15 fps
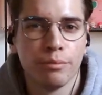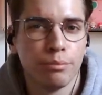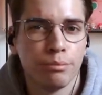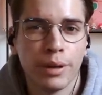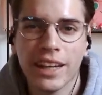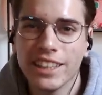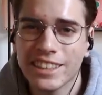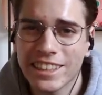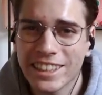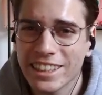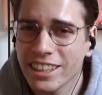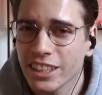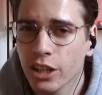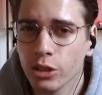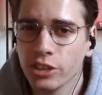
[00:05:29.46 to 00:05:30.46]
basically
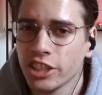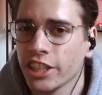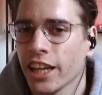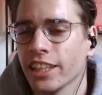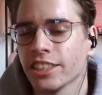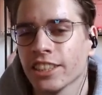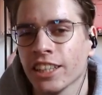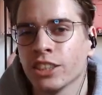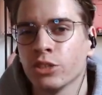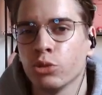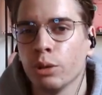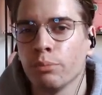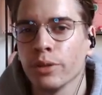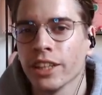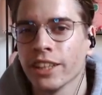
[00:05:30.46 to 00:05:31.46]
no chance at
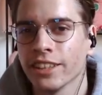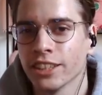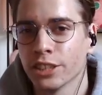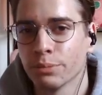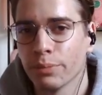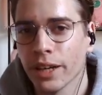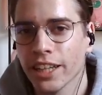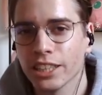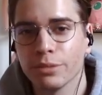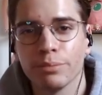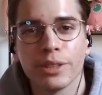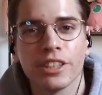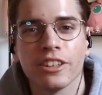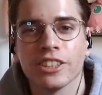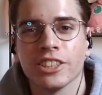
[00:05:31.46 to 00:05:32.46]
tripling this base
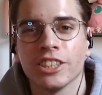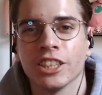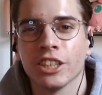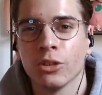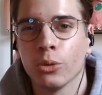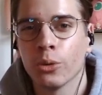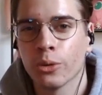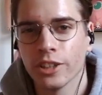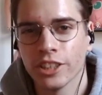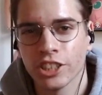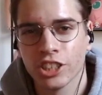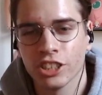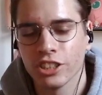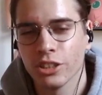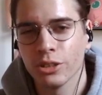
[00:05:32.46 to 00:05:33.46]
because the core is
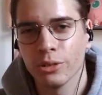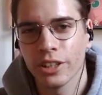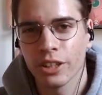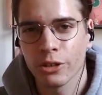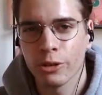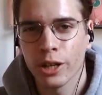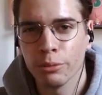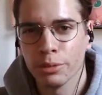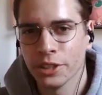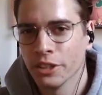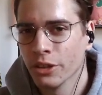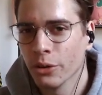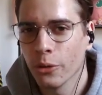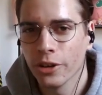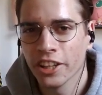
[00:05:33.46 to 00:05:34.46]
so incredibly
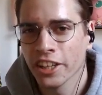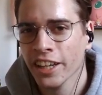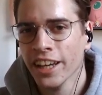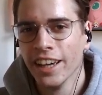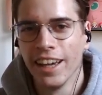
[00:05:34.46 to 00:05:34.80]
annoying